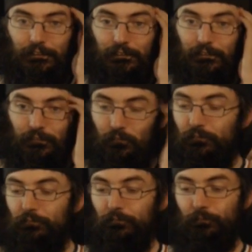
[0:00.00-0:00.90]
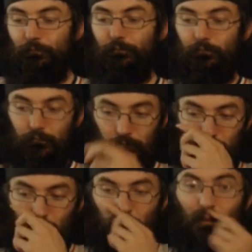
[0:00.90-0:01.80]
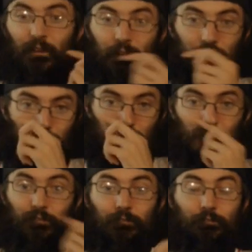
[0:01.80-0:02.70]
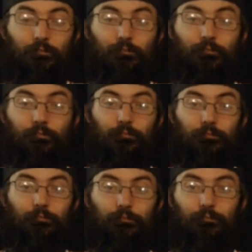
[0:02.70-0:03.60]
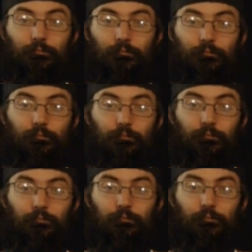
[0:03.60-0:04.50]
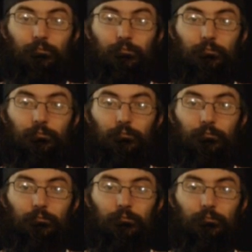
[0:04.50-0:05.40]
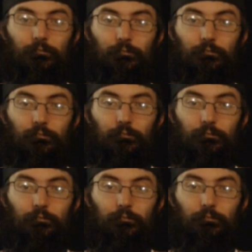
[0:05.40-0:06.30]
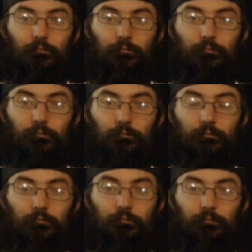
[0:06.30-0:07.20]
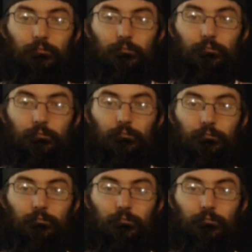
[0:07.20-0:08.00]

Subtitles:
(not speaking)